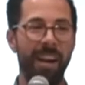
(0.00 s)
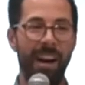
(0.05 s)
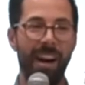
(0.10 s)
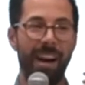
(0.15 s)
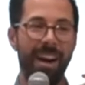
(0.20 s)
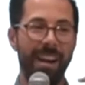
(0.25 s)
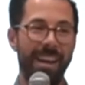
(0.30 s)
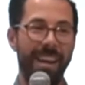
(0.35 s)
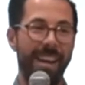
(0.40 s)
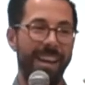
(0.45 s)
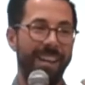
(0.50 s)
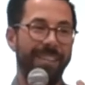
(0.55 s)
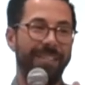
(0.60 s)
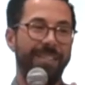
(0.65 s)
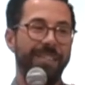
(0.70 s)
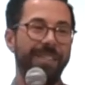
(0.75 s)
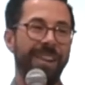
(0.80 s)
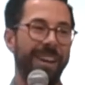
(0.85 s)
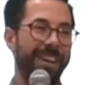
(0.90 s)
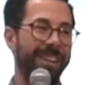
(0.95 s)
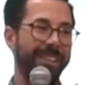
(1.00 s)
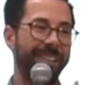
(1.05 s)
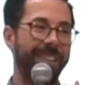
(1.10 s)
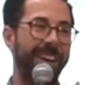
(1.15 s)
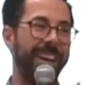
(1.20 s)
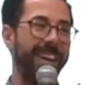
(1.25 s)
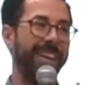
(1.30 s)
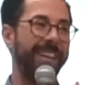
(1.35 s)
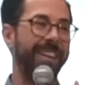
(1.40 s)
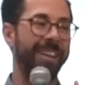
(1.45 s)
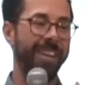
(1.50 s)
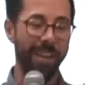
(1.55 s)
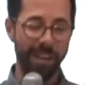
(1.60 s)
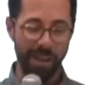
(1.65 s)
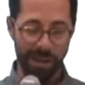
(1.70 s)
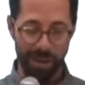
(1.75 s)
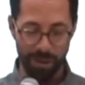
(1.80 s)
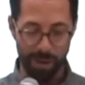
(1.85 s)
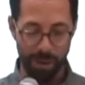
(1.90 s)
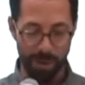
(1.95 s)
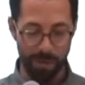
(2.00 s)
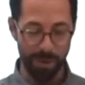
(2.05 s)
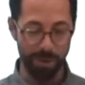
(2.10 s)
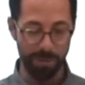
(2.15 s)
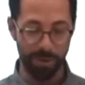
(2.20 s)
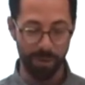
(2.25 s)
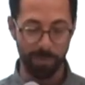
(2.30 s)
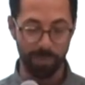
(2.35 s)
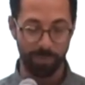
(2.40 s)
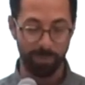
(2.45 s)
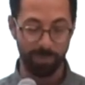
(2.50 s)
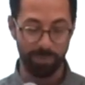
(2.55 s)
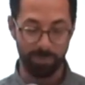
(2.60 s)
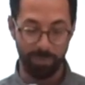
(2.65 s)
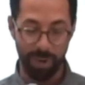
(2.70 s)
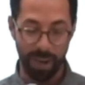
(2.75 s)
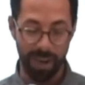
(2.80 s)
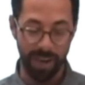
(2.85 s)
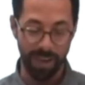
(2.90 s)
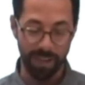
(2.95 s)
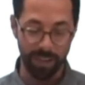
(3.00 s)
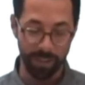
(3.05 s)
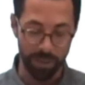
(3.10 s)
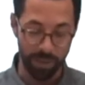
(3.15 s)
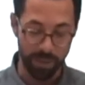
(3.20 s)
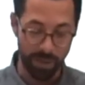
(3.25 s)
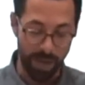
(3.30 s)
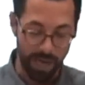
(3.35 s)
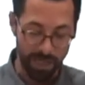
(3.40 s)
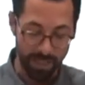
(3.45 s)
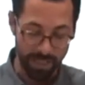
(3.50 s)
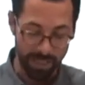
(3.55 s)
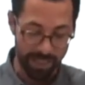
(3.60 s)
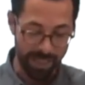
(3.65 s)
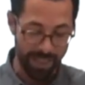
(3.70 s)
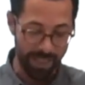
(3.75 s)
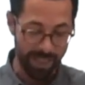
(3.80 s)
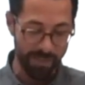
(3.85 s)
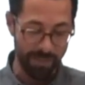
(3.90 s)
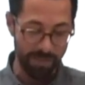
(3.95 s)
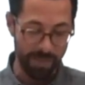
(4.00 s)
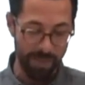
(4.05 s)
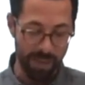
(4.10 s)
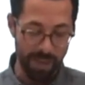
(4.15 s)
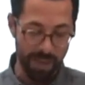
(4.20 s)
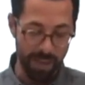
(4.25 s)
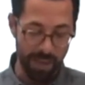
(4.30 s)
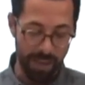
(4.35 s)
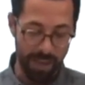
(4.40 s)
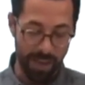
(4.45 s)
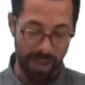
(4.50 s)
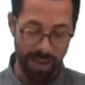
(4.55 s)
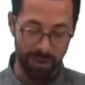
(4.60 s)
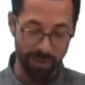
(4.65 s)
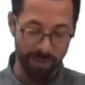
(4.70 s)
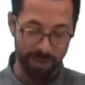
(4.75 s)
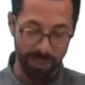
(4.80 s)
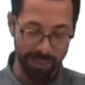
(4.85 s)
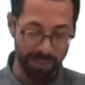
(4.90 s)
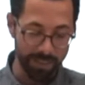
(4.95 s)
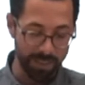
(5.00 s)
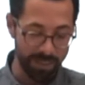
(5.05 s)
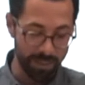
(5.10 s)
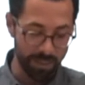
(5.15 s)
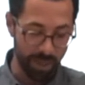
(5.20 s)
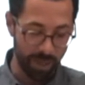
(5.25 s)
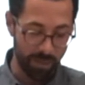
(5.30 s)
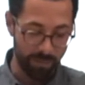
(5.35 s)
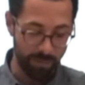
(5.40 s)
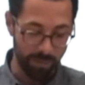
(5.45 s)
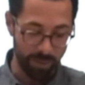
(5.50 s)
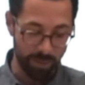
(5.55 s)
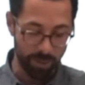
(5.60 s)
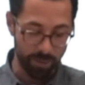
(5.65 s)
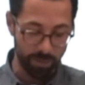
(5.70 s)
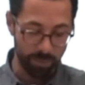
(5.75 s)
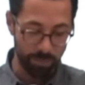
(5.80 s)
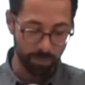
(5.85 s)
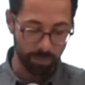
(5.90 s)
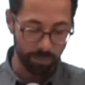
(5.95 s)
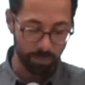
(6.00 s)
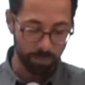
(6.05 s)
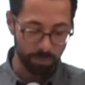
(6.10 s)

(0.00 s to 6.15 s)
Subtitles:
I do not like going through pain and tragedy. I don't like to suffer.